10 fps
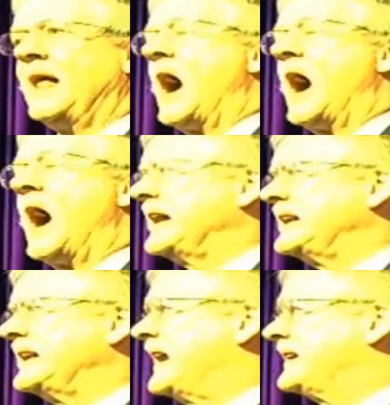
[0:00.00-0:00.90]
I'd like,
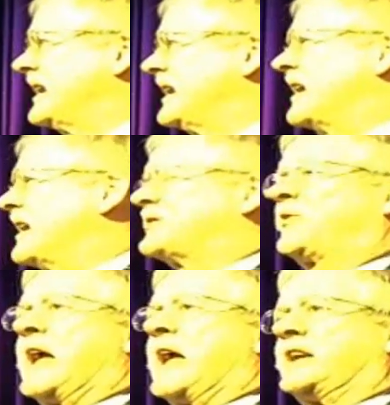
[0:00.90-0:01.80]
I'd like to
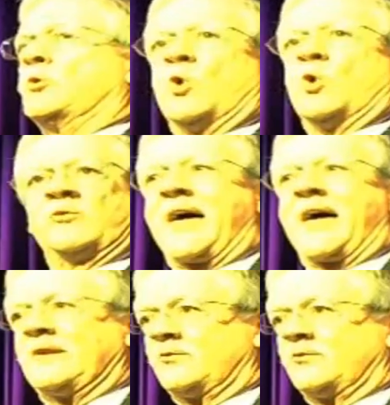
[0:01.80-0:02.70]
thank you all for
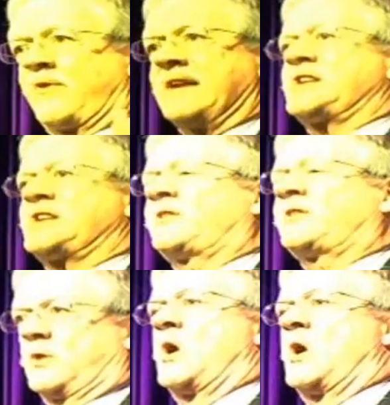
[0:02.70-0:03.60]
that fantastic
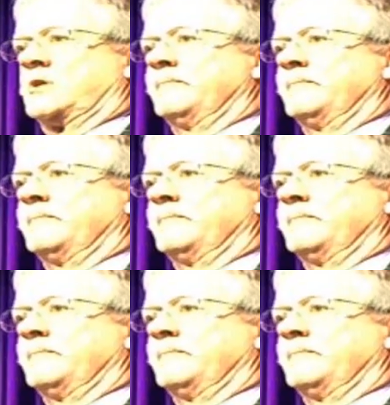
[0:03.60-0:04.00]
welcome,